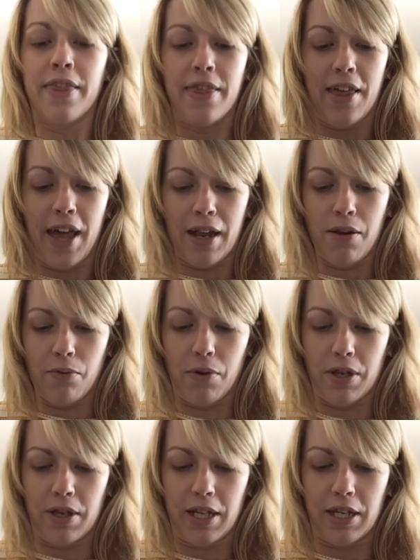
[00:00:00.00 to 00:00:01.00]
Then
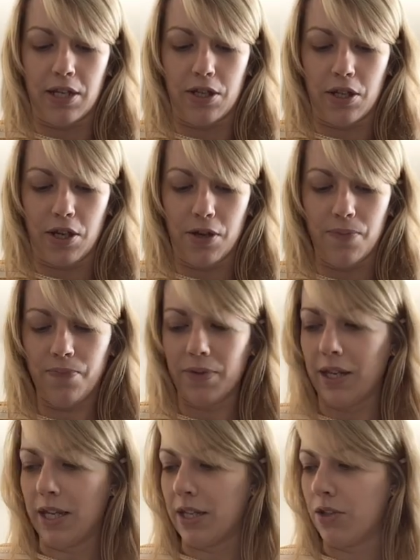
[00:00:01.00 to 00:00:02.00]
what you need to do
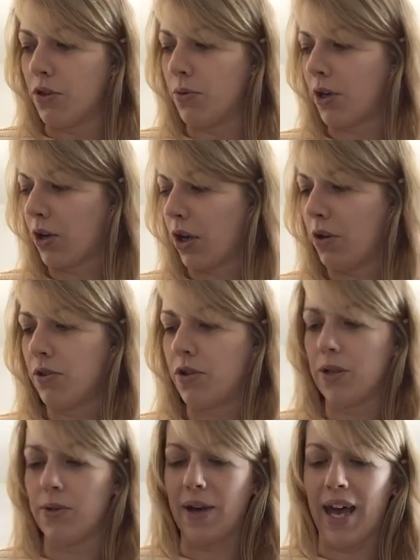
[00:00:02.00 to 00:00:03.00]
is you are going
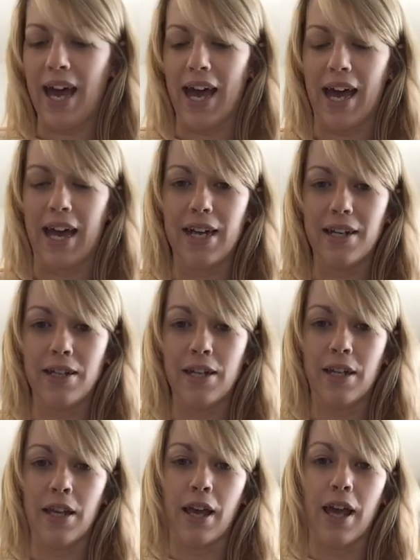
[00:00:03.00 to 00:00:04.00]
to add
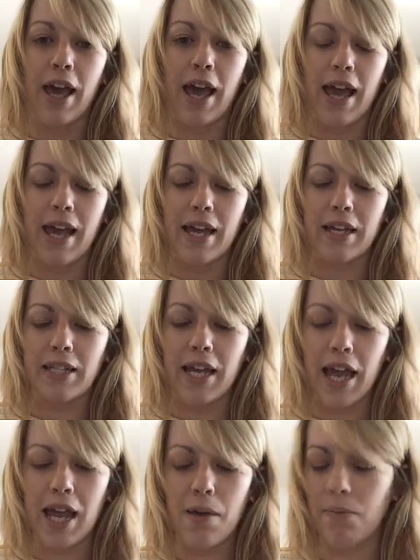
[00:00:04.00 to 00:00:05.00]
a
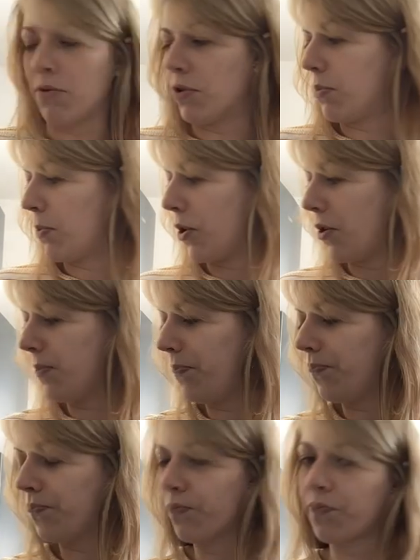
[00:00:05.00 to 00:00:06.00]
tablespoon
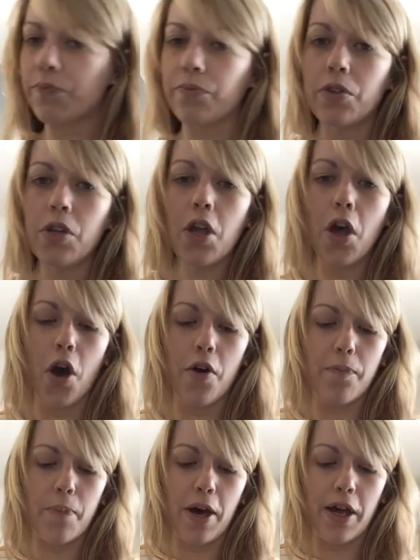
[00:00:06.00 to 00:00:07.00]

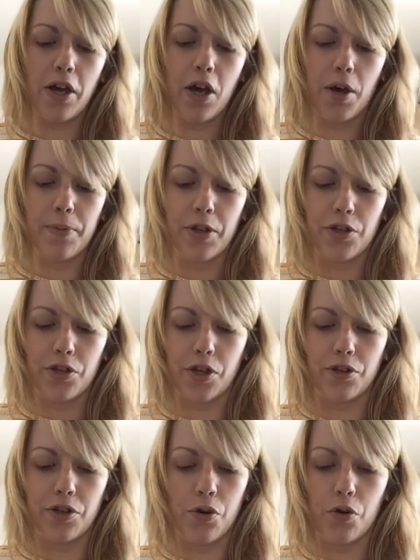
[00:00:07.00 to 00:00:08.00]
of bicarbonate
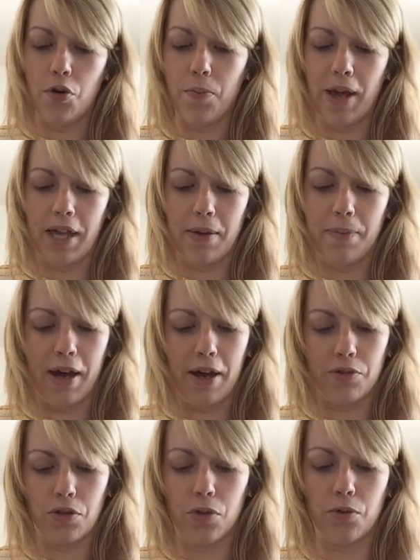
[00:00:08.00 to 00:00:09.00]
soda or baking
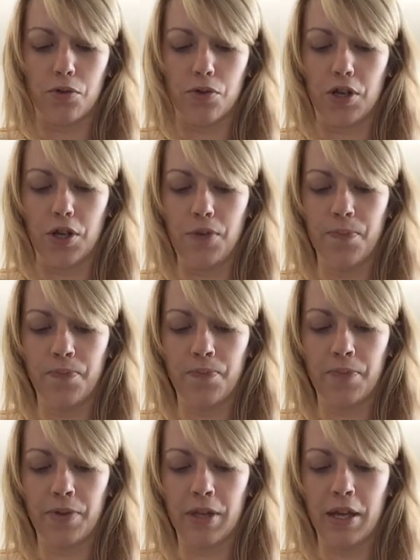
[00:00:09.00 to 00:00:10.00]
powder will do
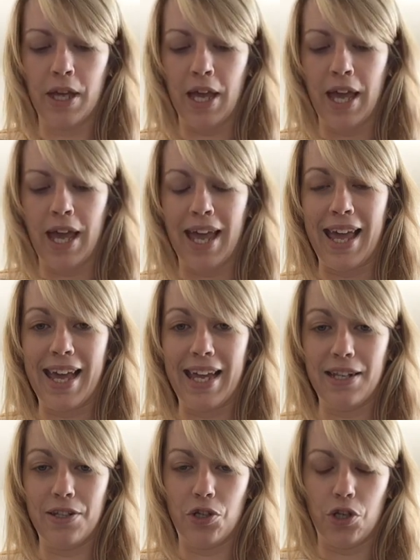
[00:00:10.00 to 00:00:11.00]

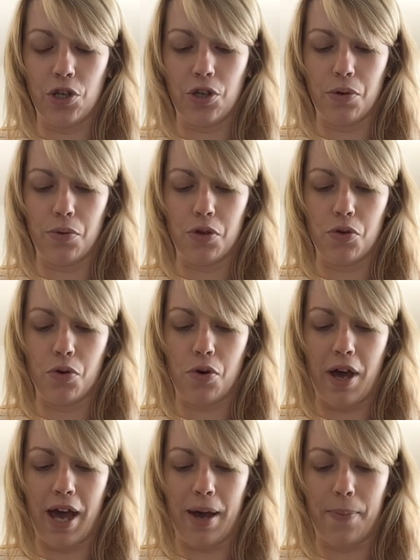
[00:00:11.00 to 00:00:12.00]
into
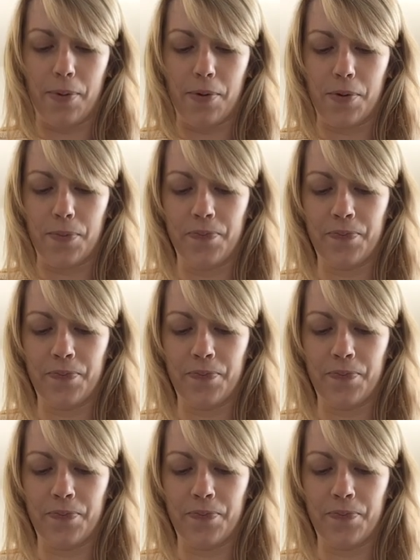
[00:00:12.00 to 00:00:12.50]
your apple.